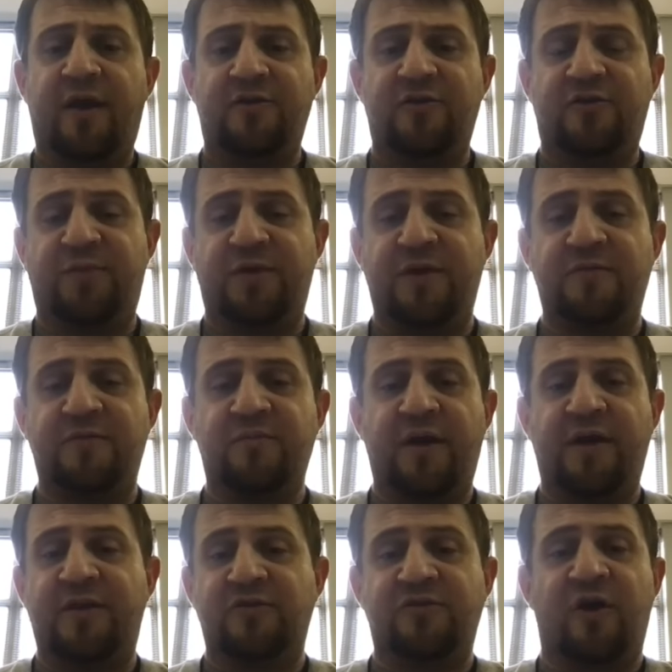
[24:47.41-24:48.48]
you spend
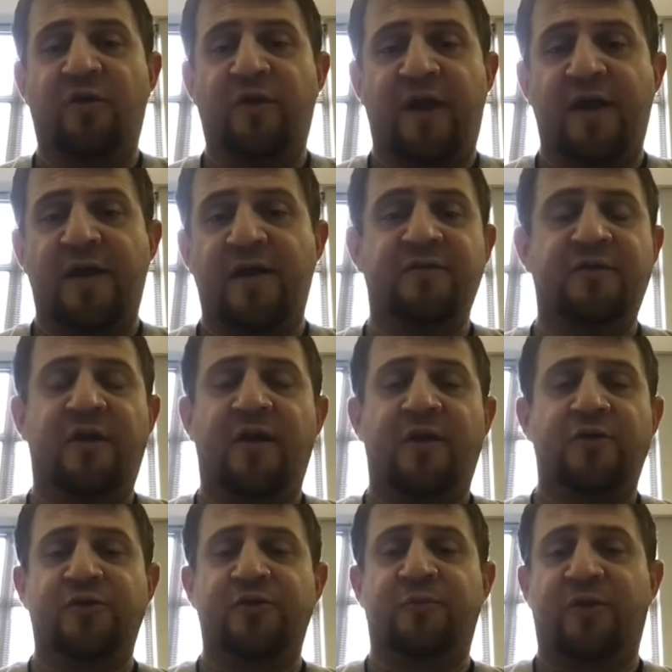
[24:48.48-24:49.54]
money you don't have
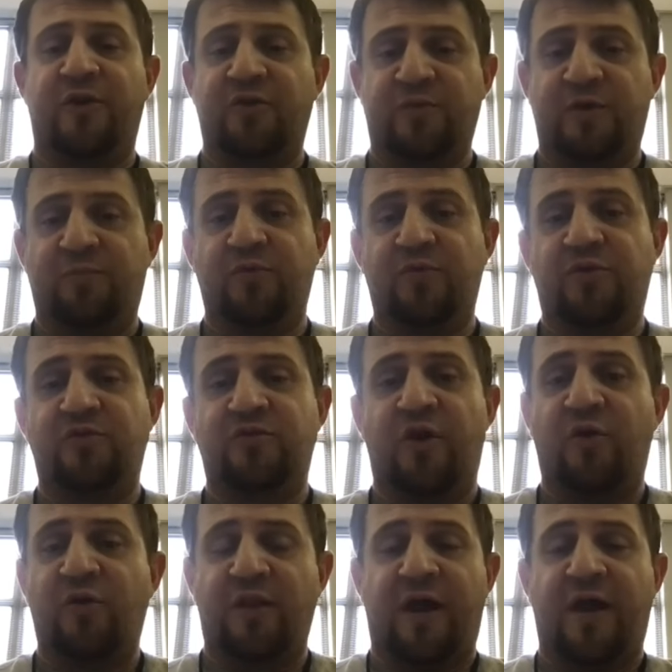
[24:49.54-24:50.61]
to impress people you
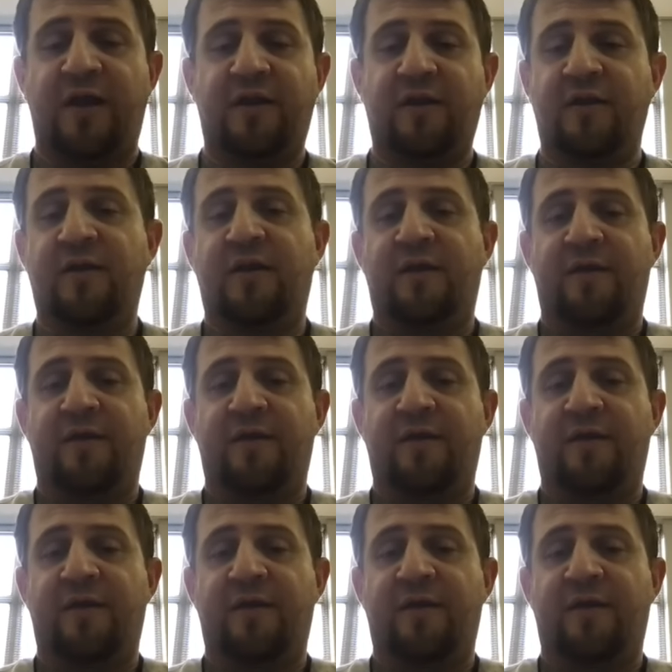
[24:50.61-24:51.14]
don't like.